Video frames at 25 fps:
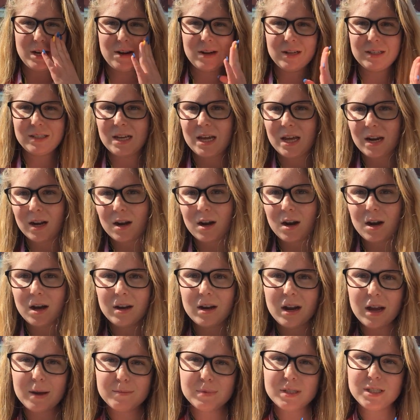down at
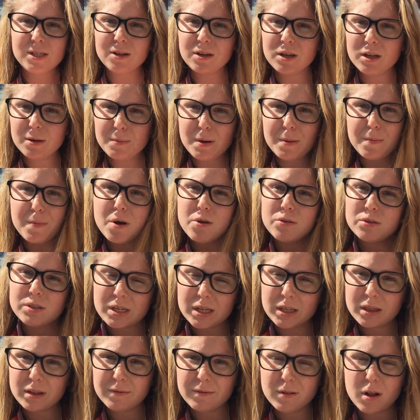TANACON. I'm still going to be
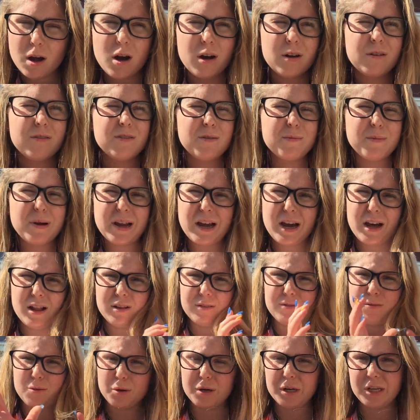posting the vlog for my
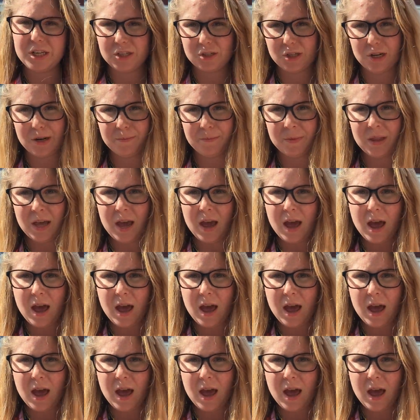California trip.